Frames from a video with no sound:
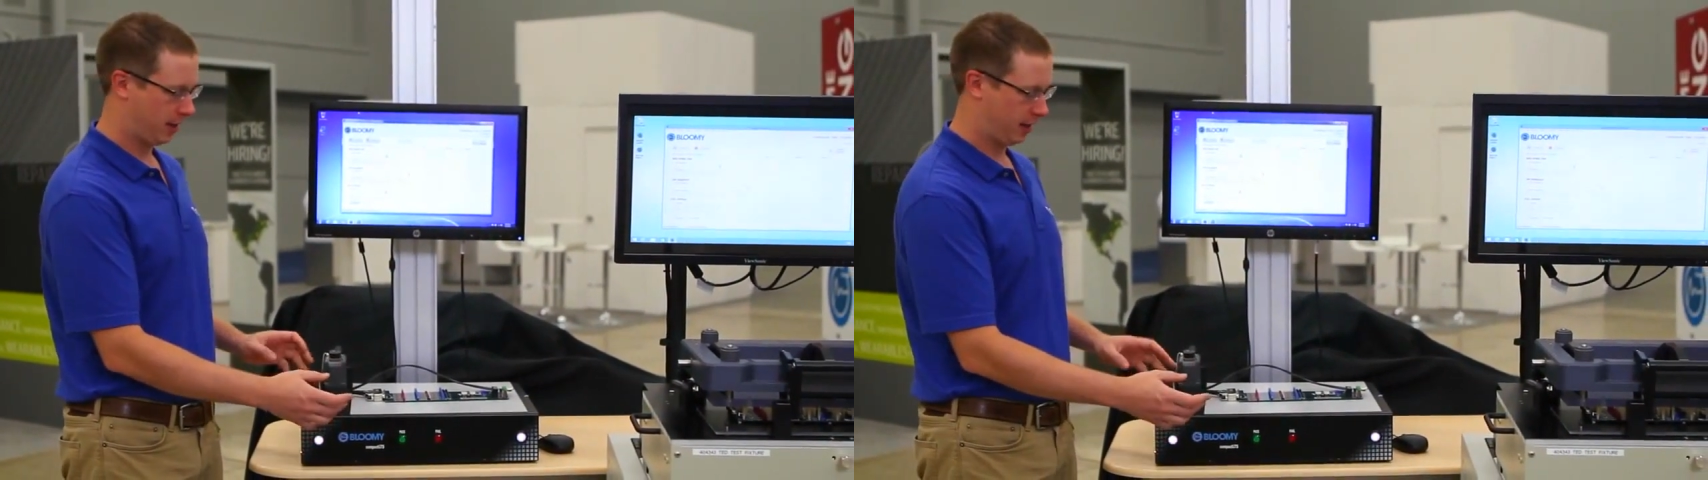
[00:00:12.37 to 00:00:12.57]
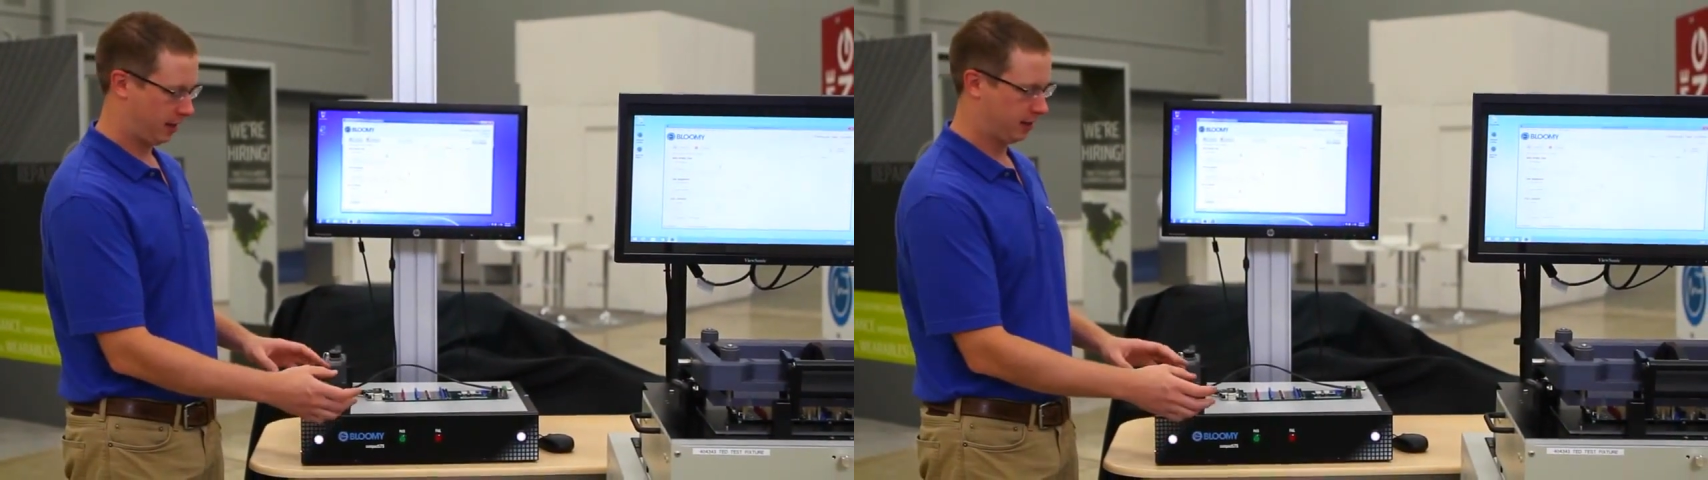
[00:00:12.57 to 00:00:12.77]

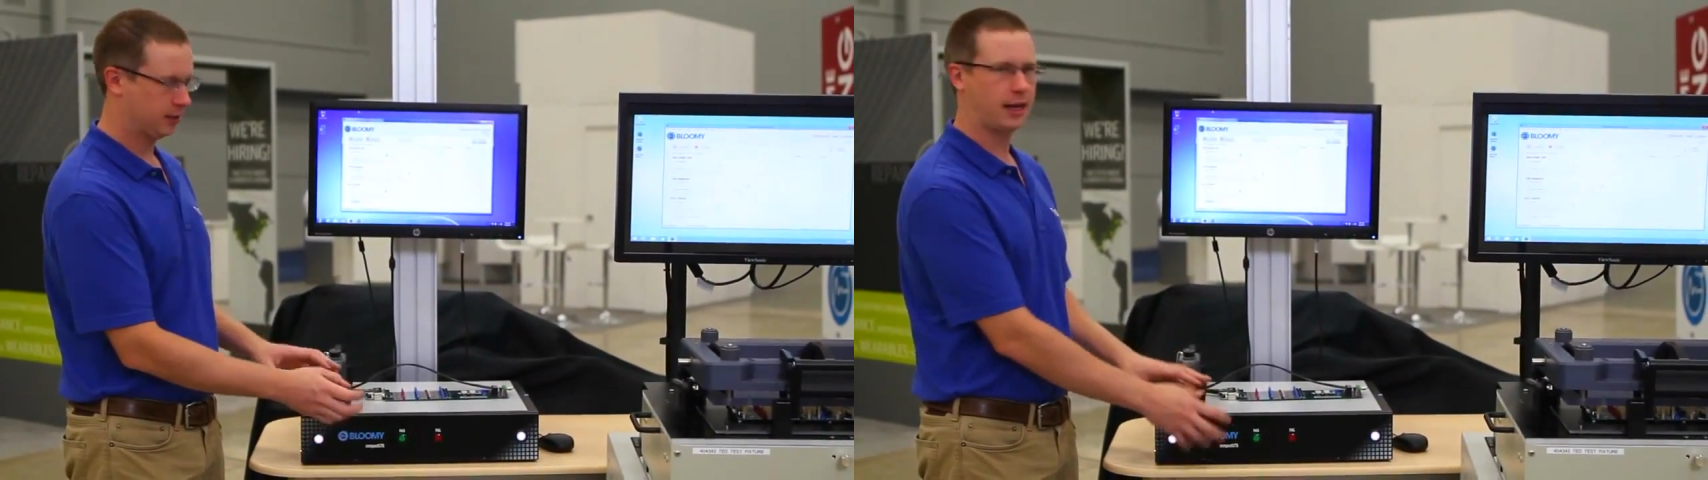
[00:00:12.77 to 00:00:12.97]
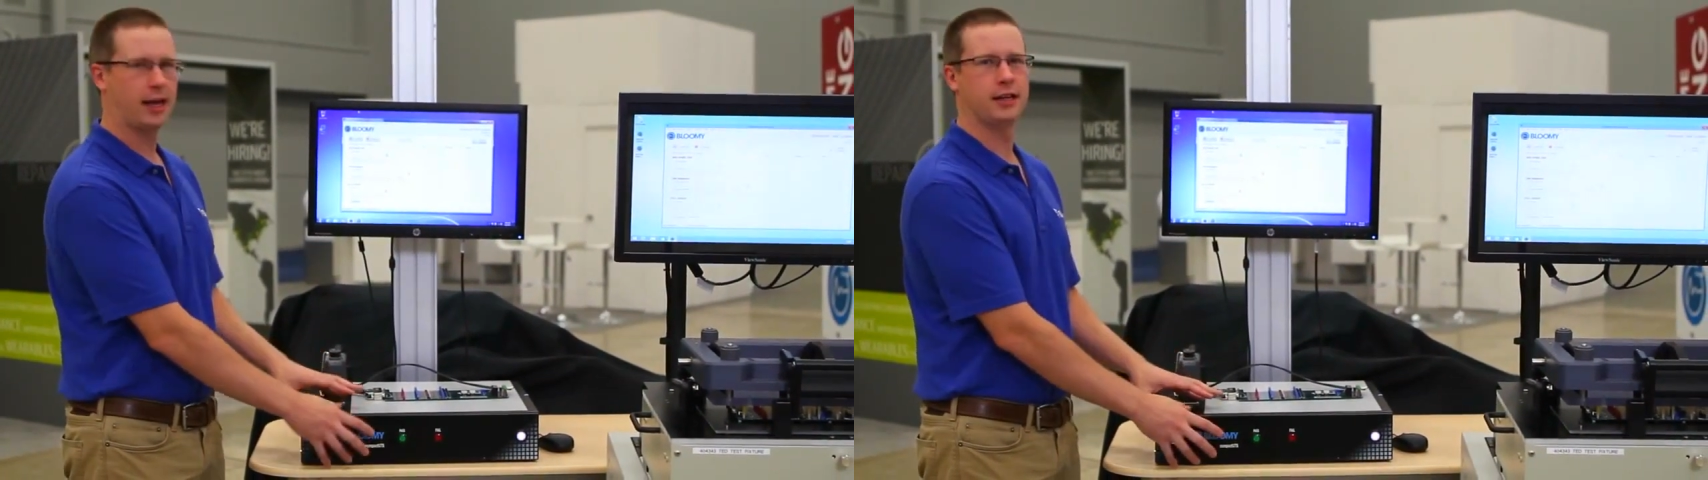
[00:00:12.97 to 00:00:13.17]
and
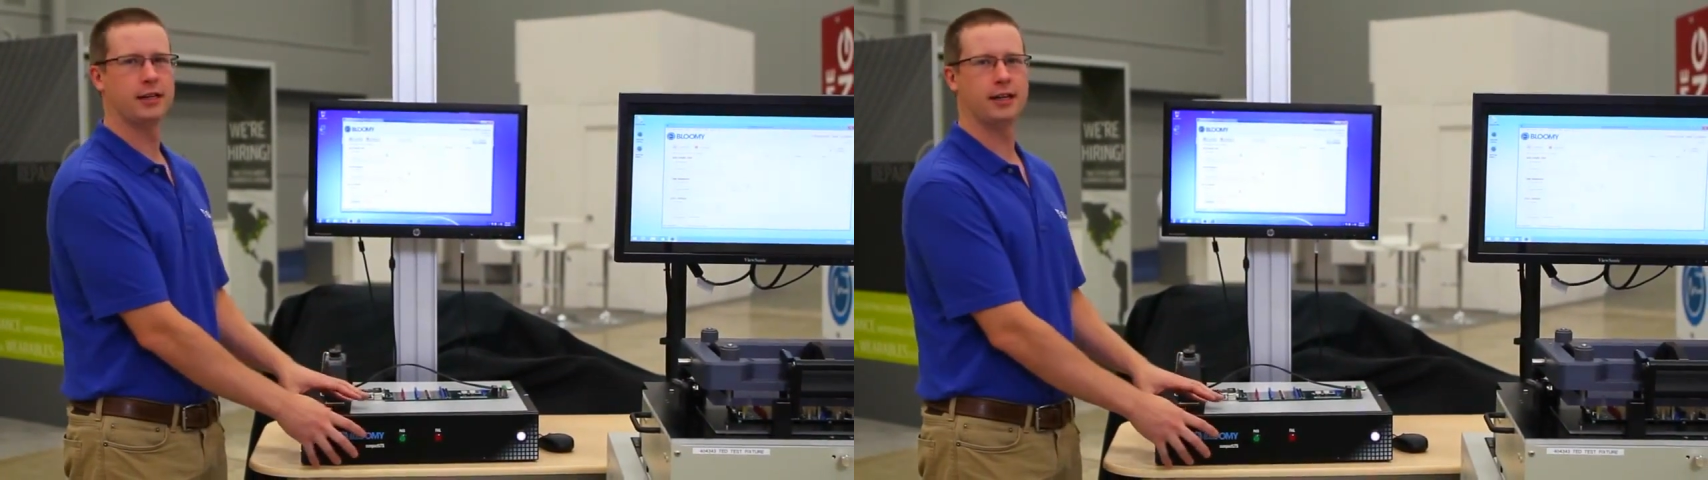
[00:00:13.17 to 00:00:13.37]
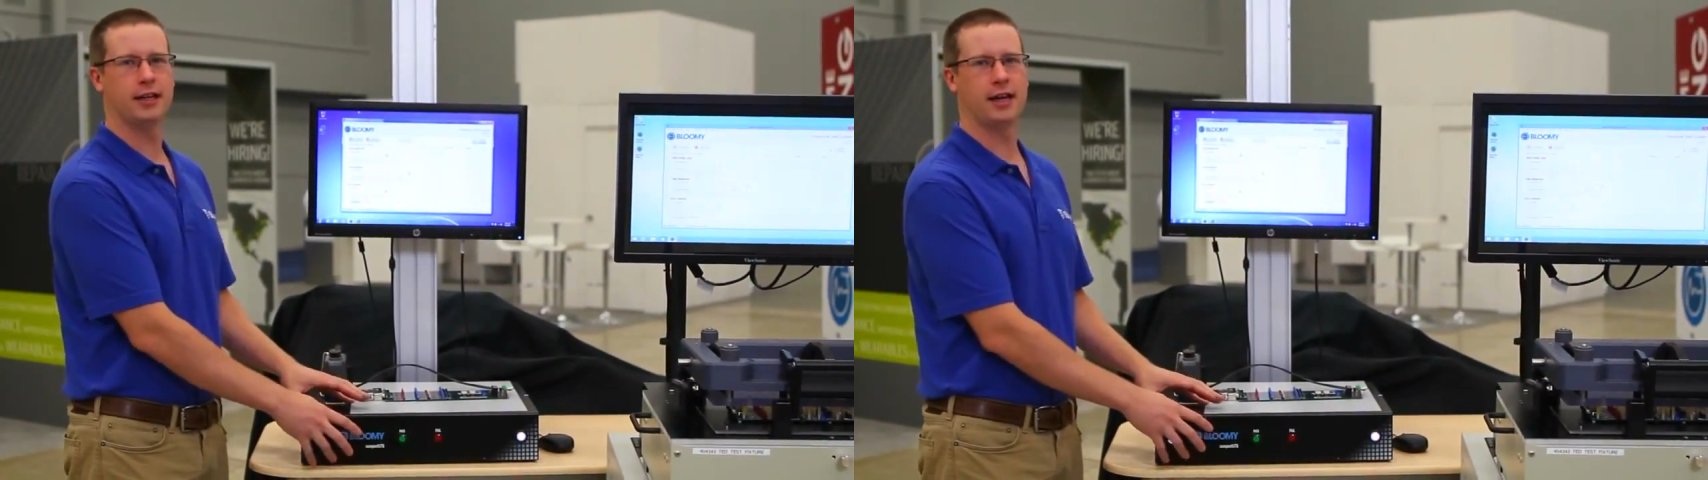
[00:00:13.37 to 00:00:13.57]
inside
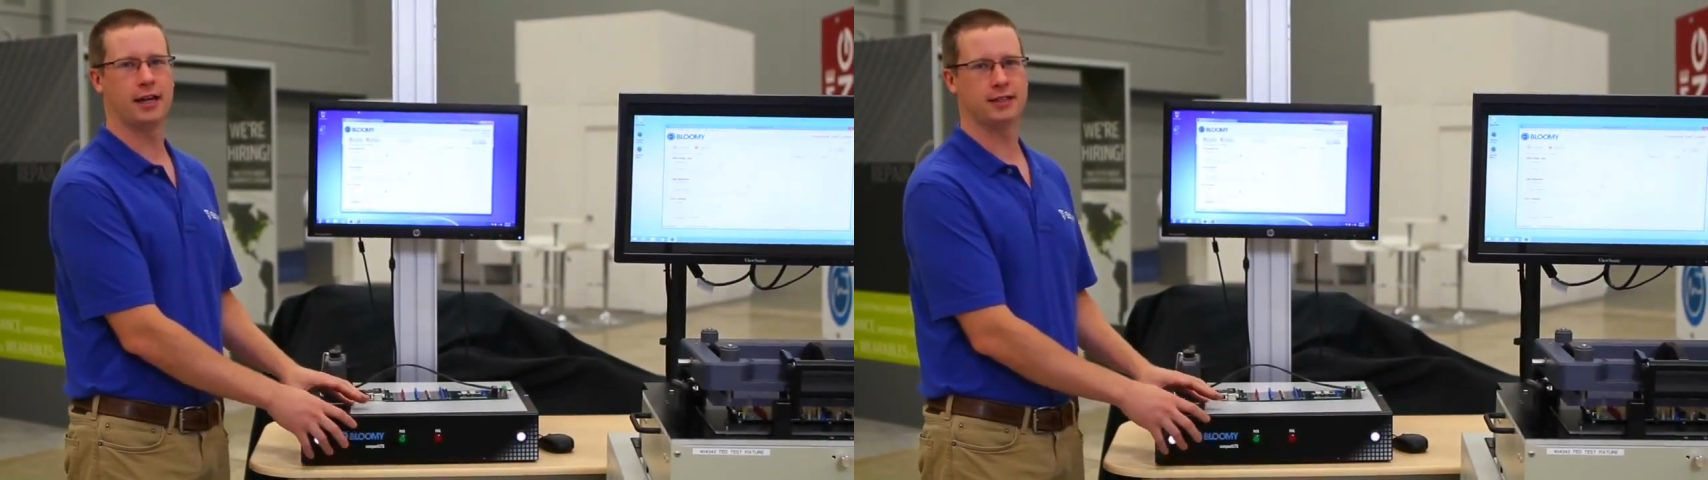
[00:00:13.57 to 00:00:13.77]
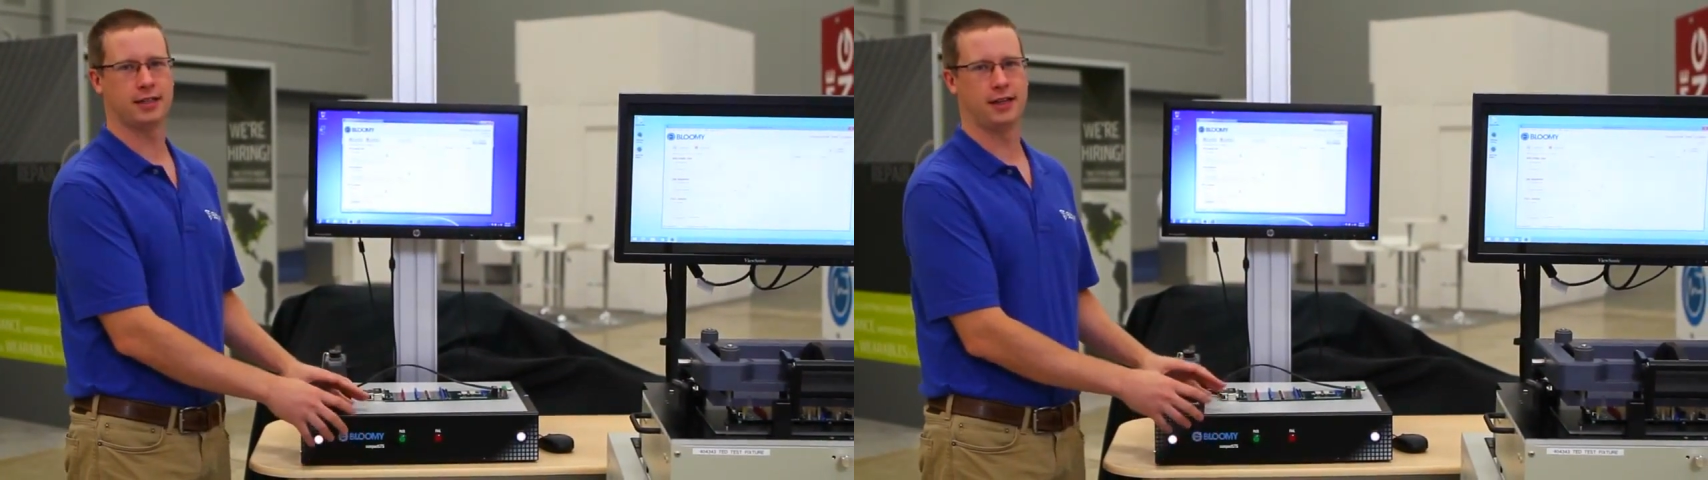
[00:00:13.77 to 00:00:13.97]
it
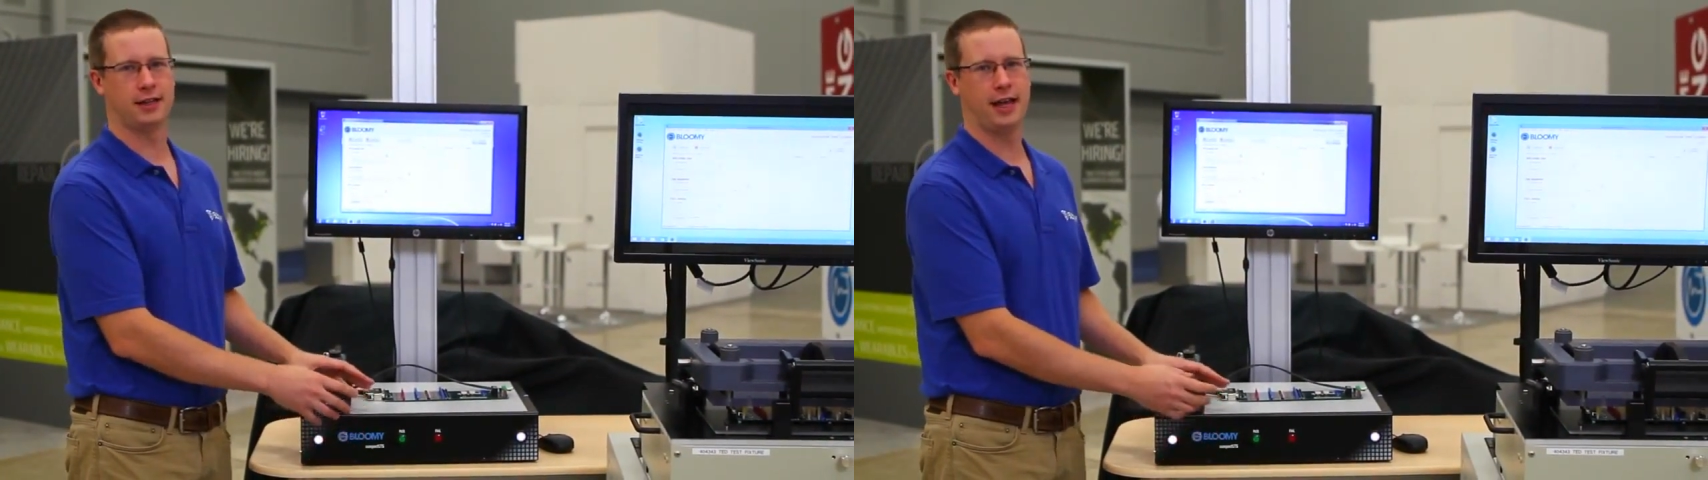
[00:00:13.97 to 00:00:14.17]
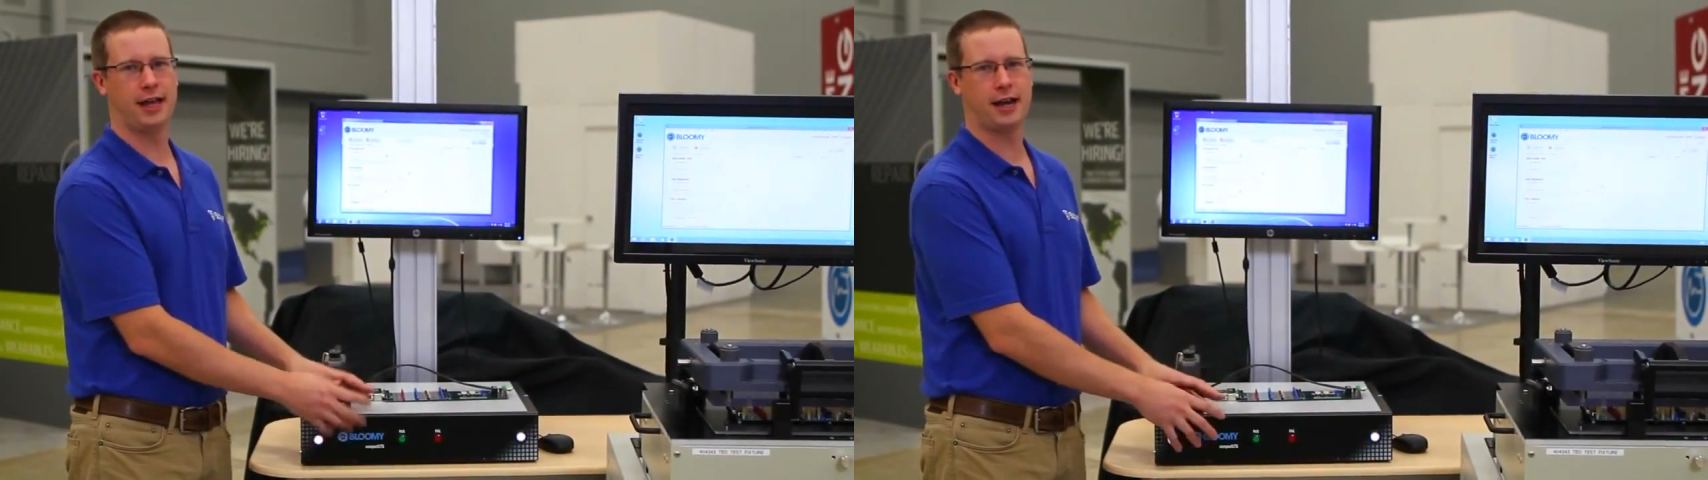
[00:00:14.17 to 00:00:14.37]
has
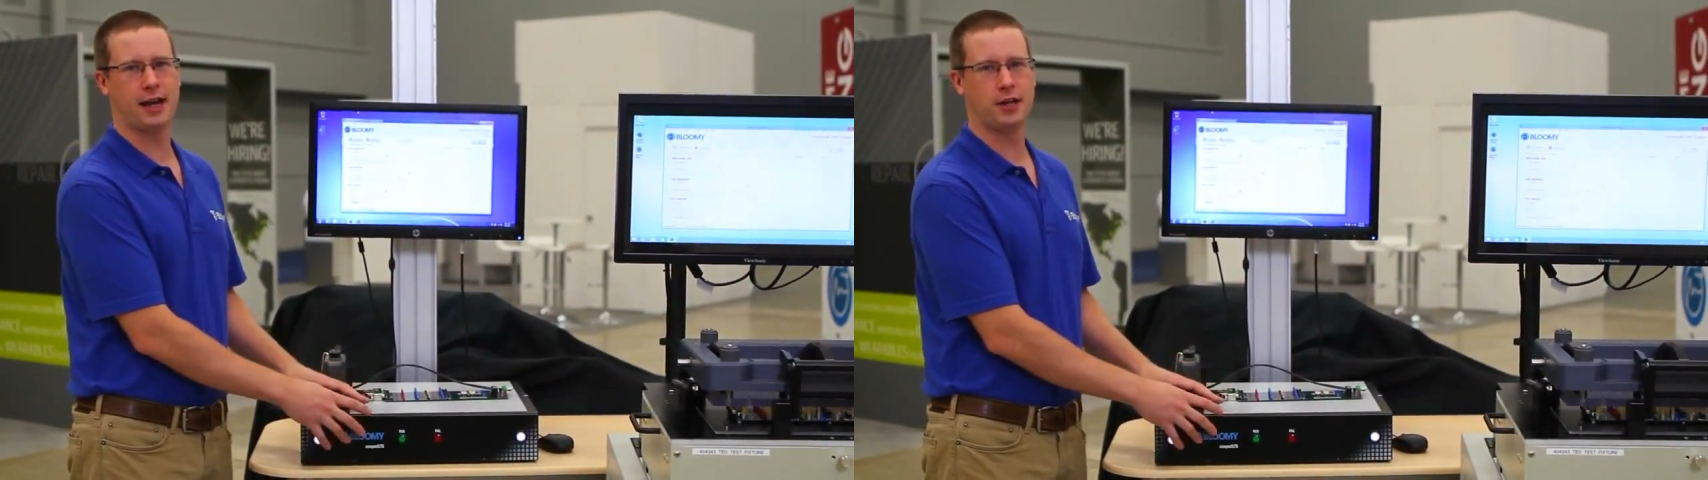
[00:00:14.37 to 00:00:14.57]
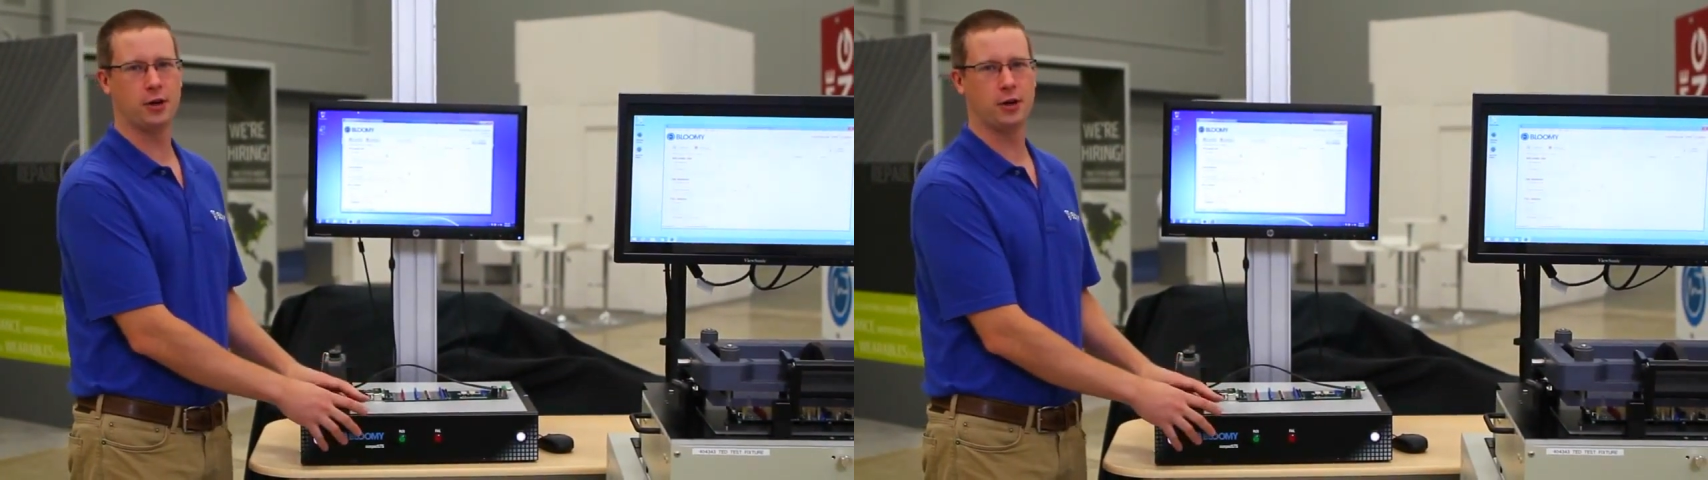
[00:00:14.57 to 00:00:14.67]
an NI